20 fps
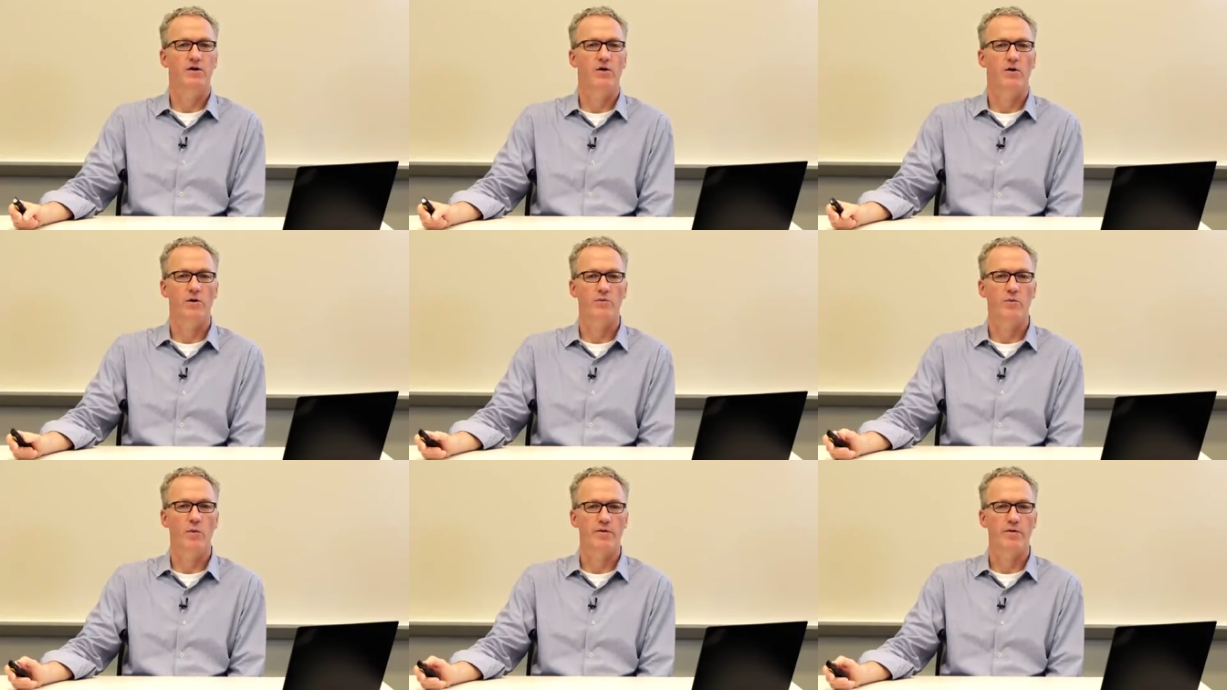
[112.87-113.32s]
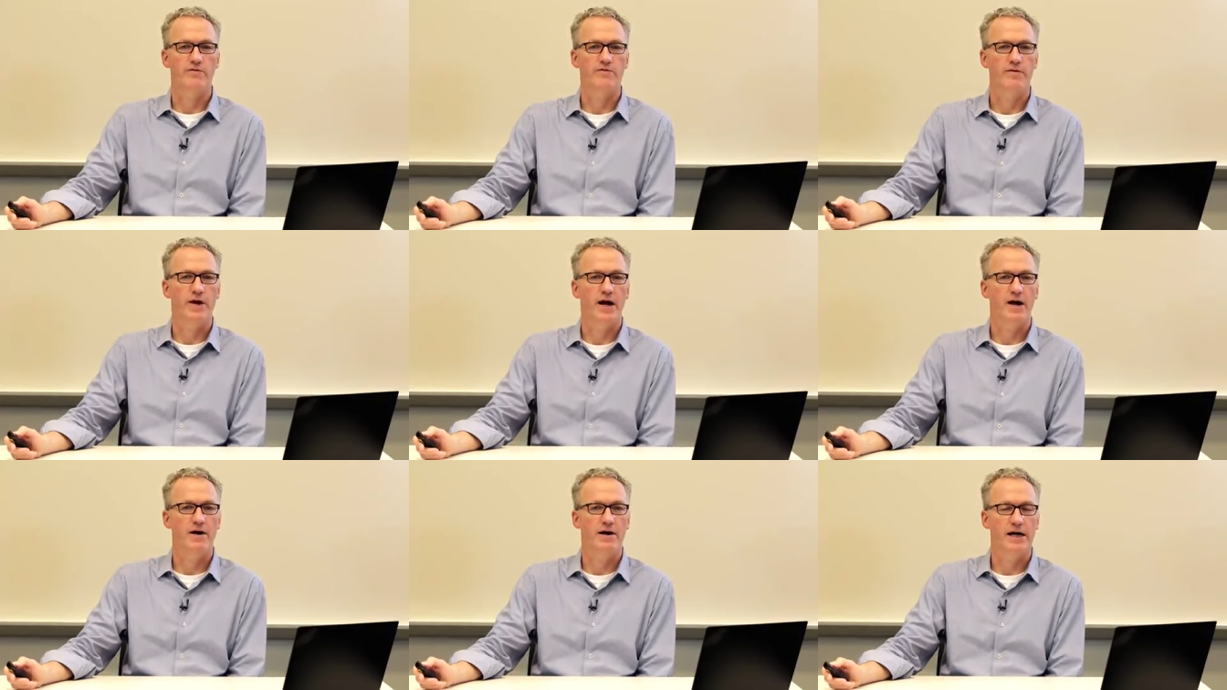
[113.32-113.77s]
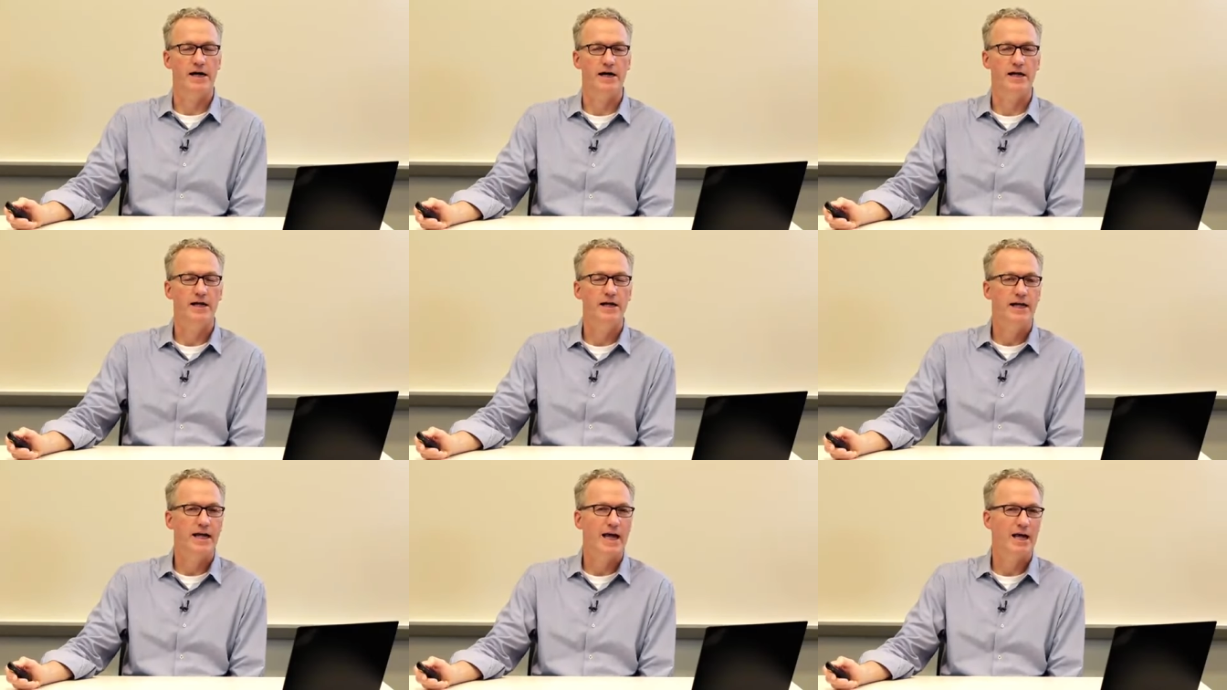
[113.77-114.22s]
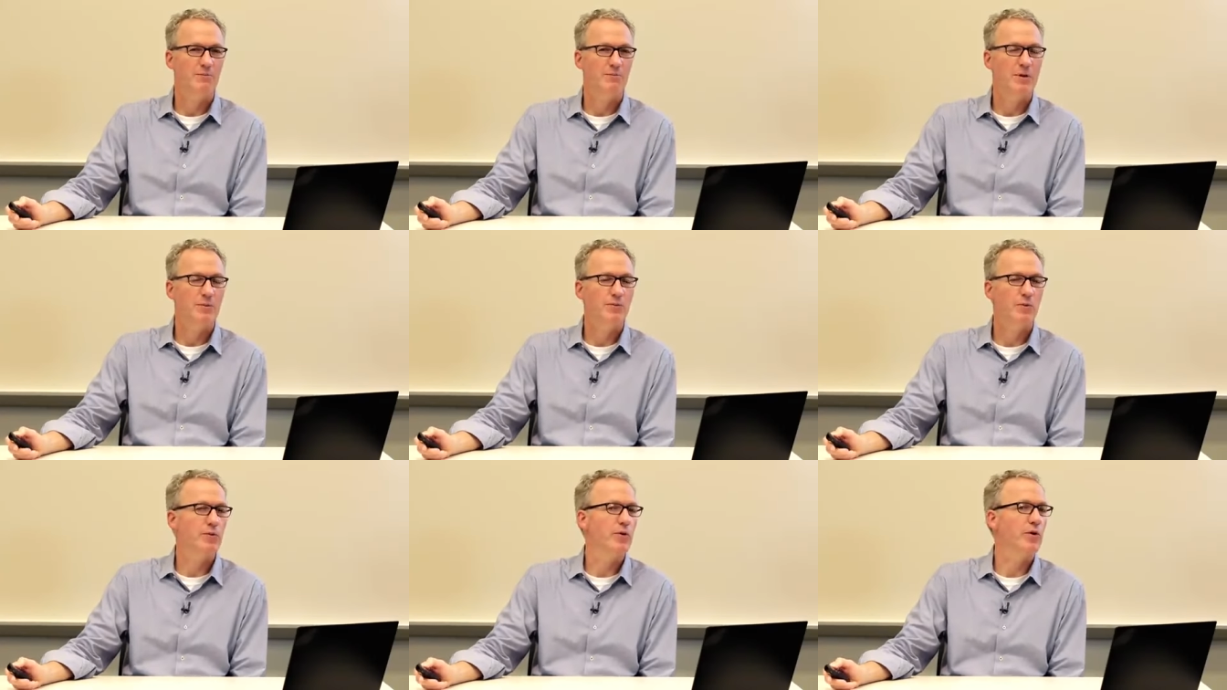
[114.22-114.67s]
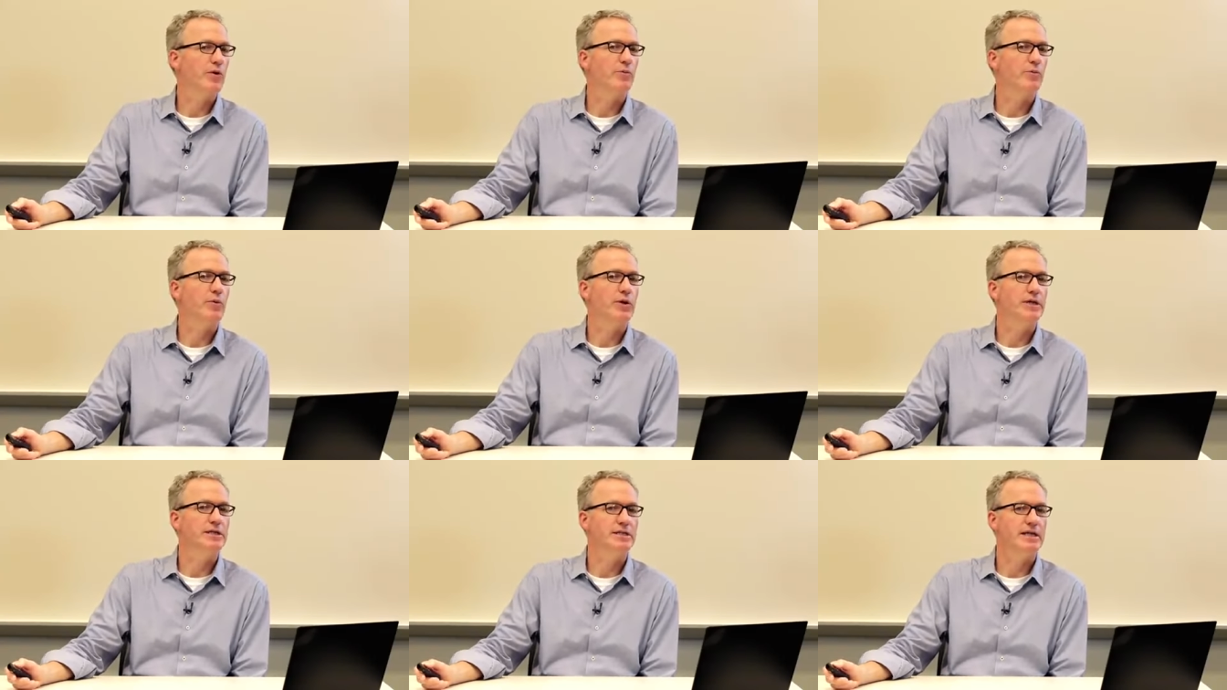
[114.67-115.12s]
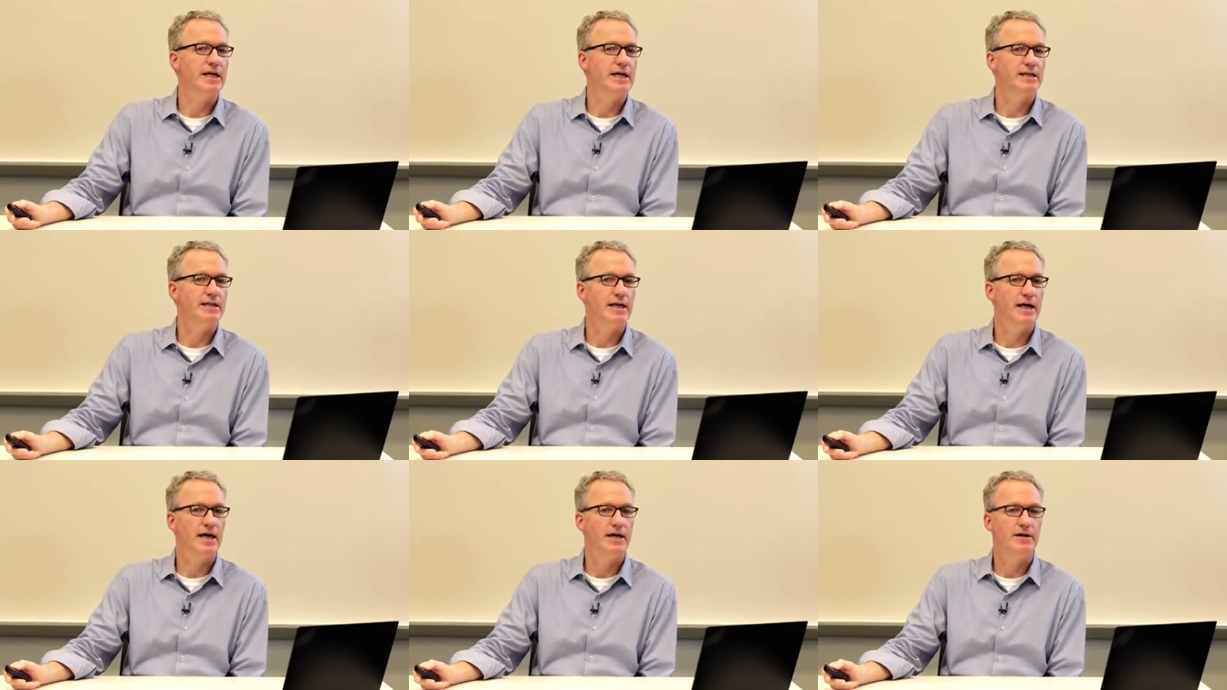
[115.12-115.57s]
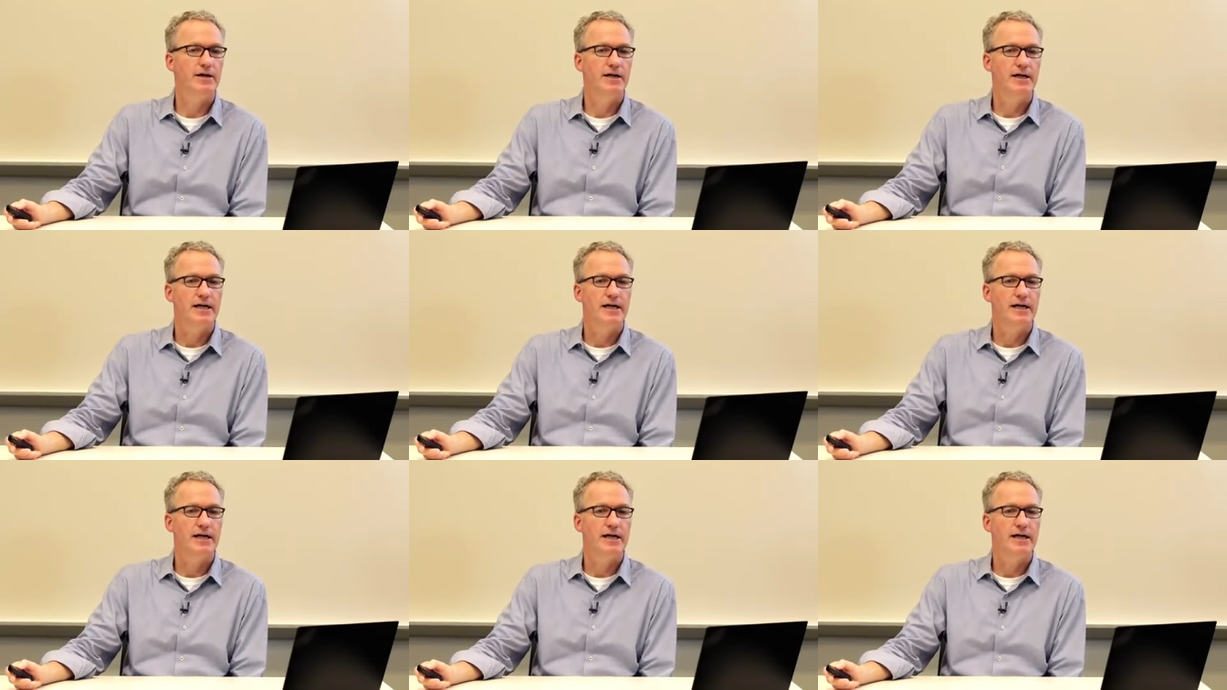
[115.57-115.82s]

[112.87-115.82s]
are more varied, and people don't appreciate that.